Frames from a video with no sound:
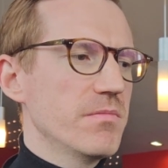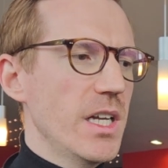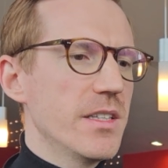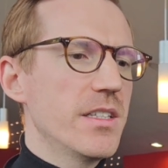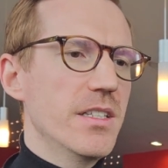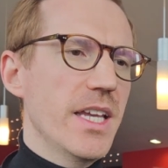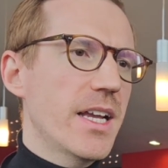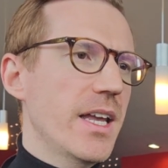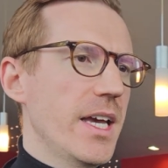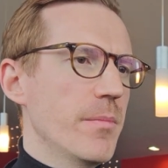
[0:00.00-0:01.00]
a
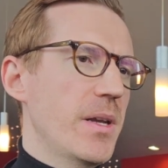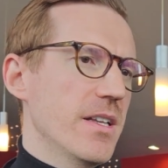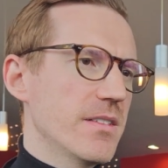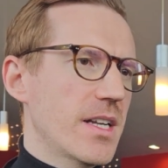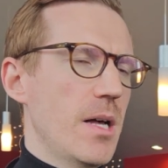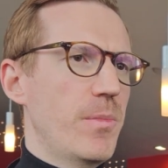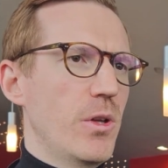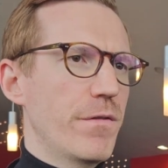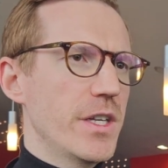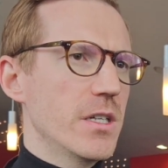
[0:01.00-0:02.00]
decade plus a
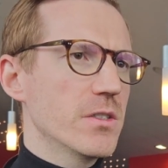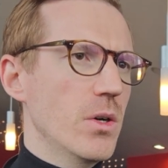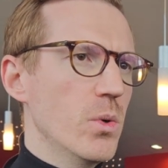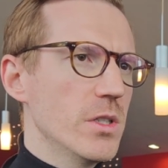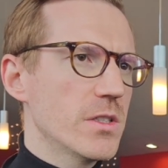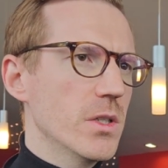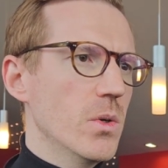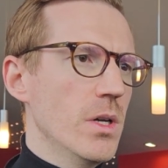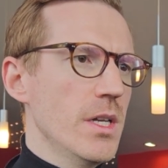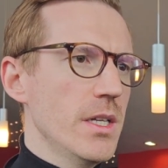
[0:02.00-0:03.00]
couple of years old,
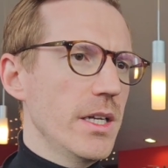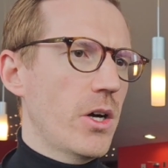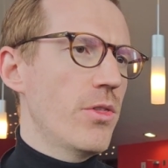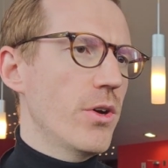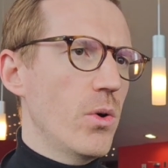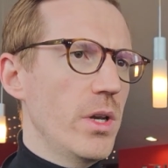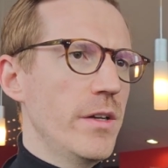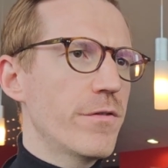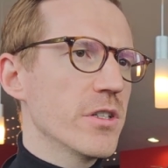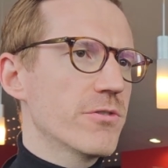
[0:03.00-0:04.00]
so on the whole
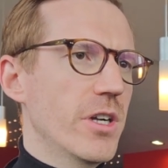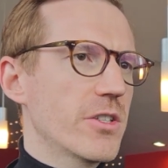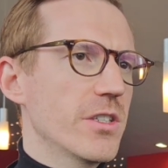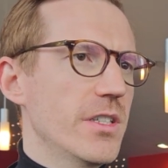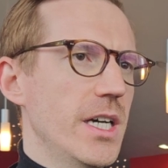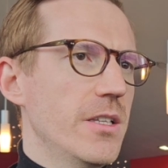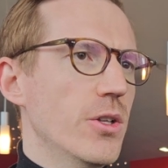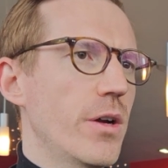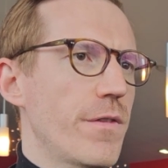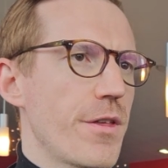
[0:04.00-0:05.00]
infrastructure side, a
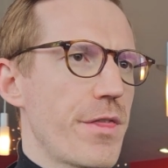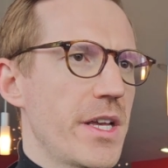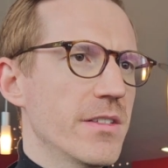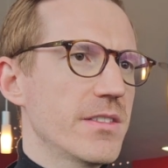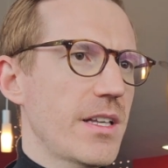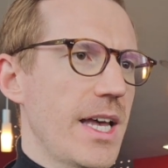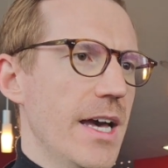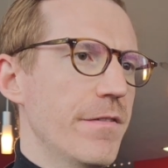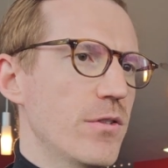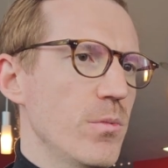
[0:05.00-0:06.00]
lot of the things
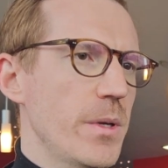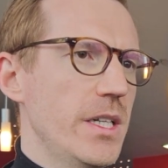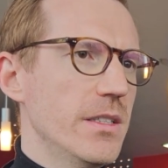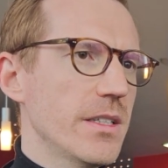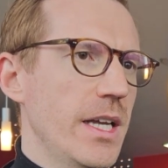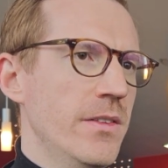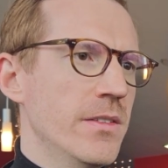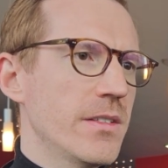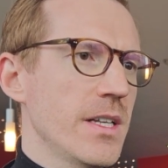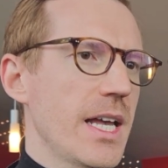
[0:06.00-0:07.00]
have to build
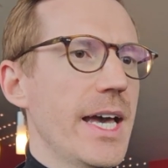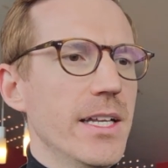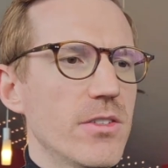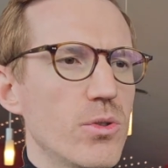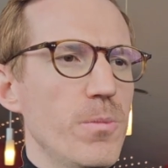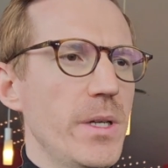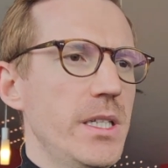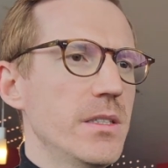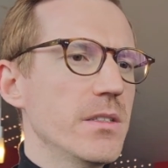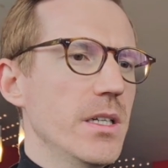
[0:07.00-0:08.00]
and had to
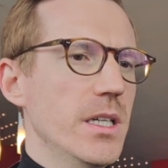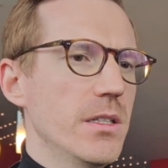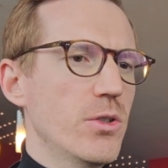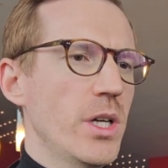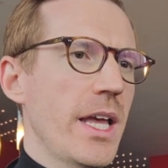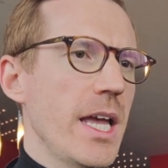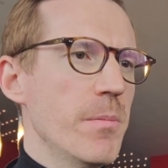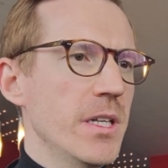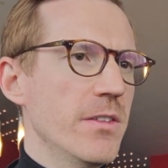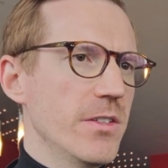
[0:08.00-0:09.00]
build to
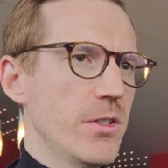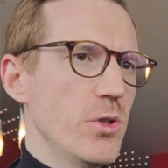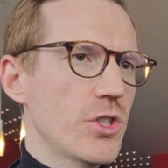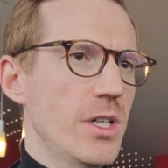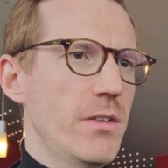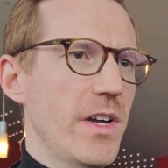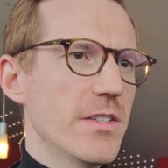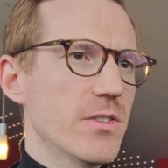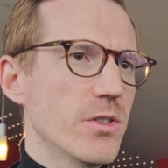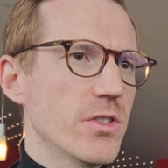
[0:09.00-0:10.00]
enable institutional
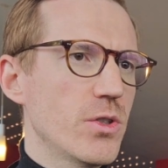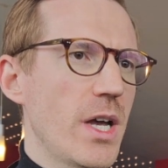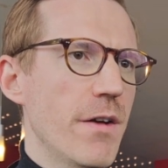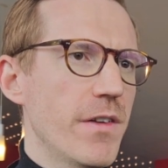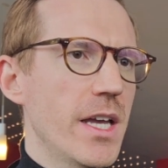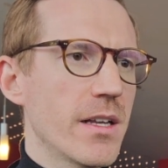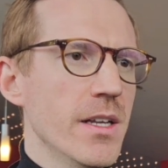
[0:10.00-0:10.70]
investors to have like